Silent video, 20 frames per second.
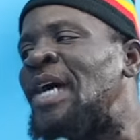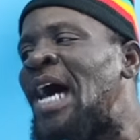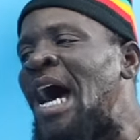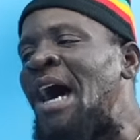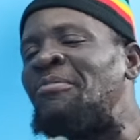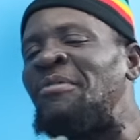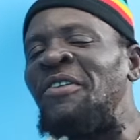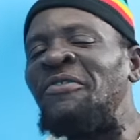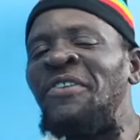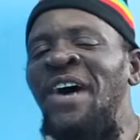
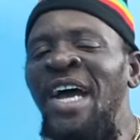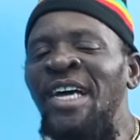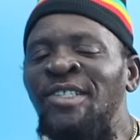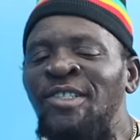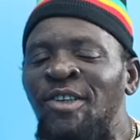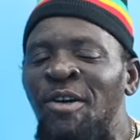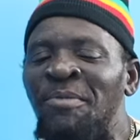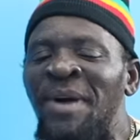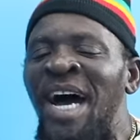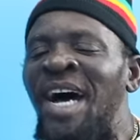I'm a vice
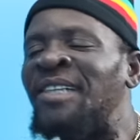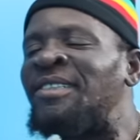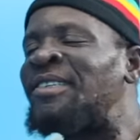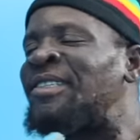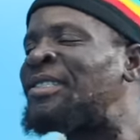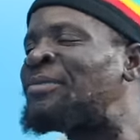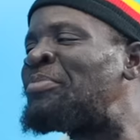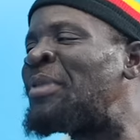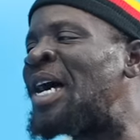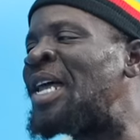some
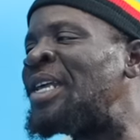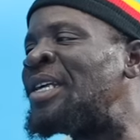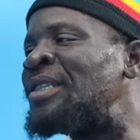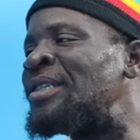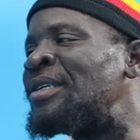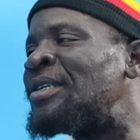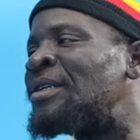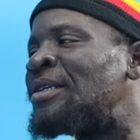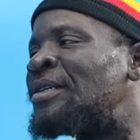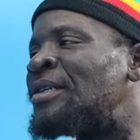artist on it.
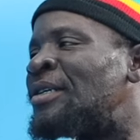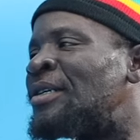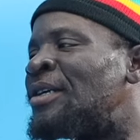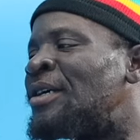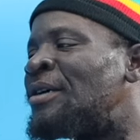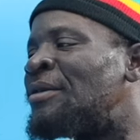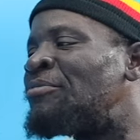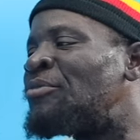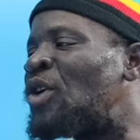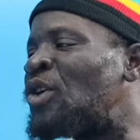
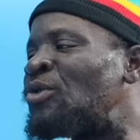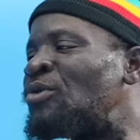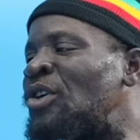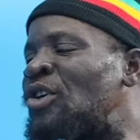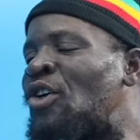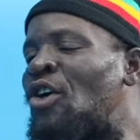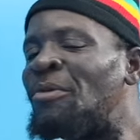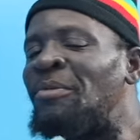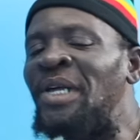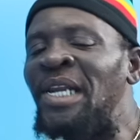But
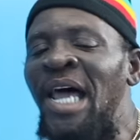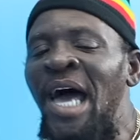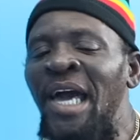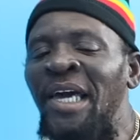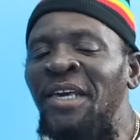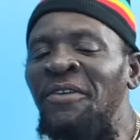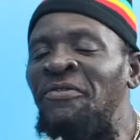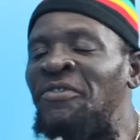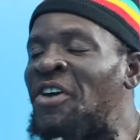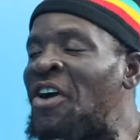it comes
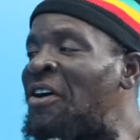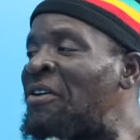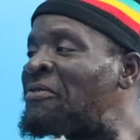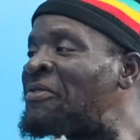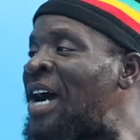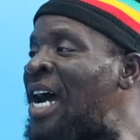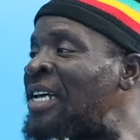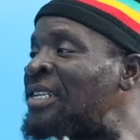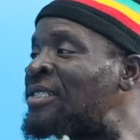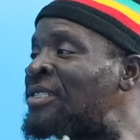like if you're a
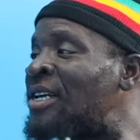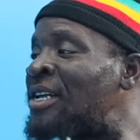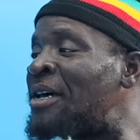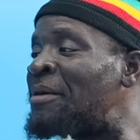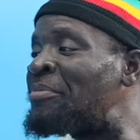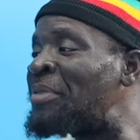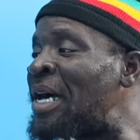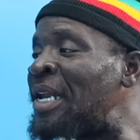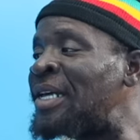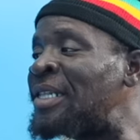vice, not
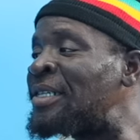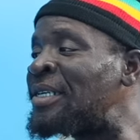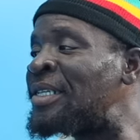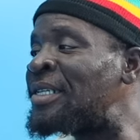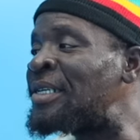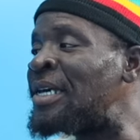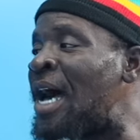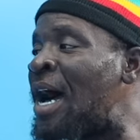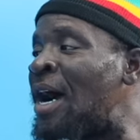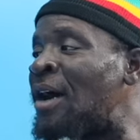a it,
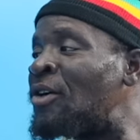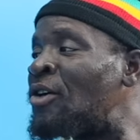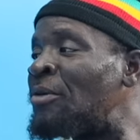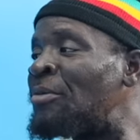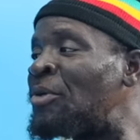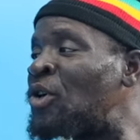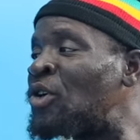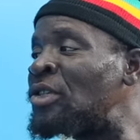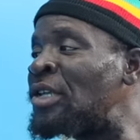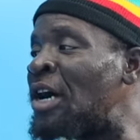it can't
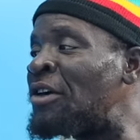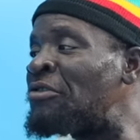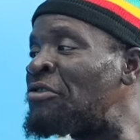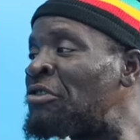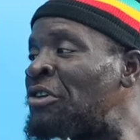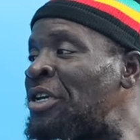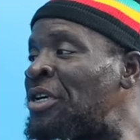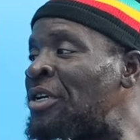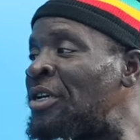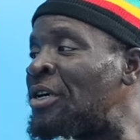come out a
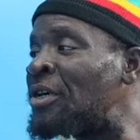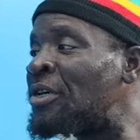road. You know?